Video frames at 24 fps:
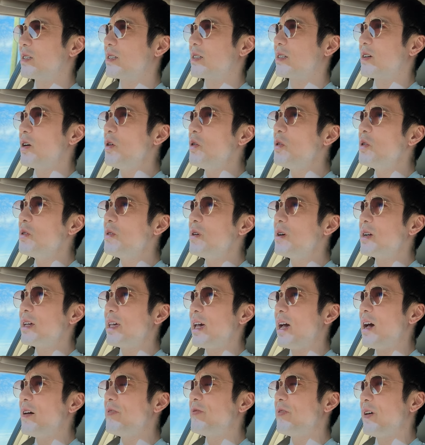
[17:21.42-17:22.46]
go to a
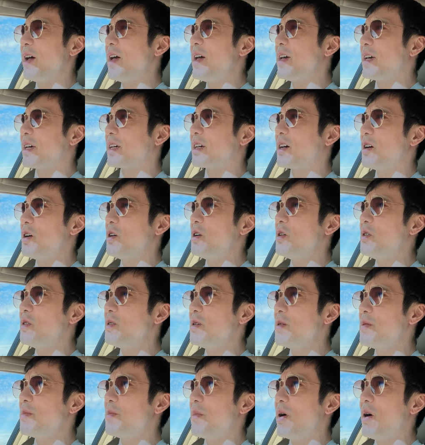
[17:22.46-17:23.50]
cafe, go to
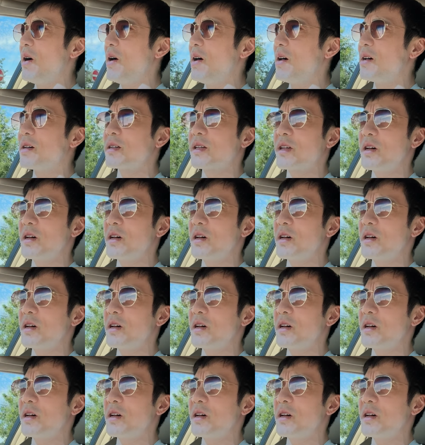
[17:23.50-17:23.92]
a mall,